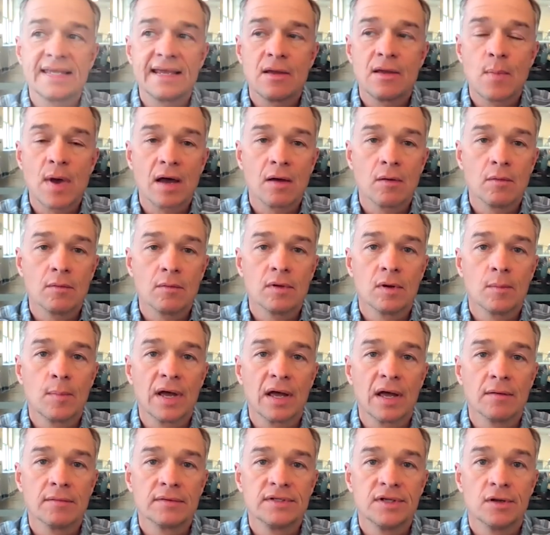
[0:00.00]
say
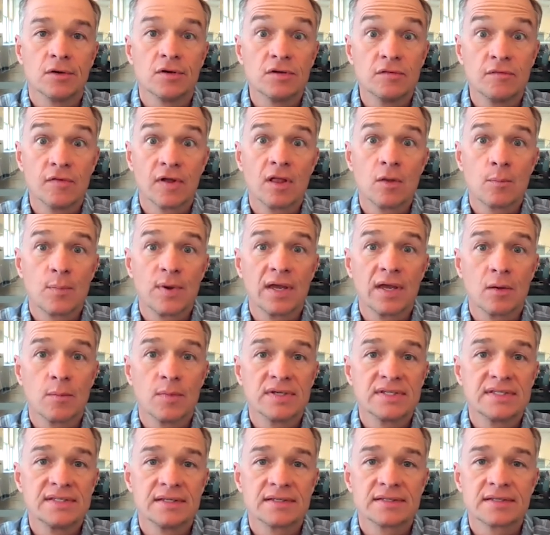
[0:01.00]
about you know, developing a
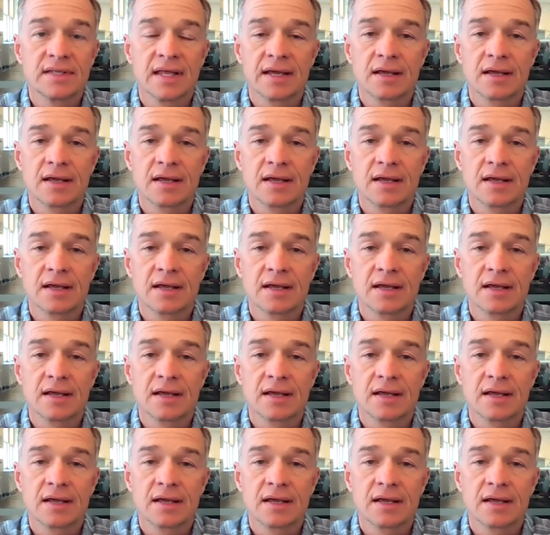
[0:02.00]
business